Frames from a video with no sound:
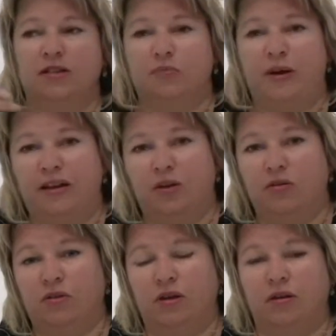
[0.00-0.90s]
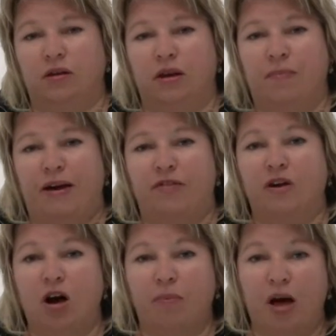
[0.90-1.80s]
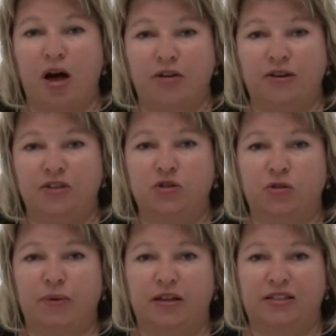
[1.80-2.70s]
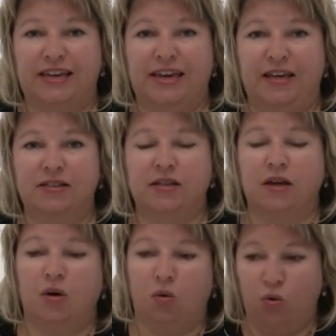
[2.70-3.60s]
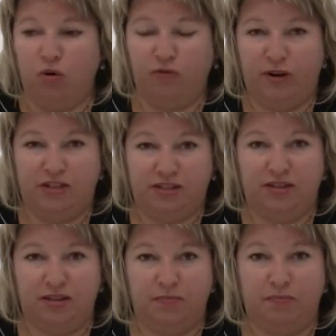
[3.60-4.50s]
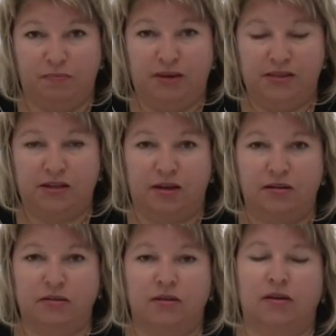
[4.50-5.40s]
depending on the amount of carbohydrates you're about to eat, all of which is in the meter,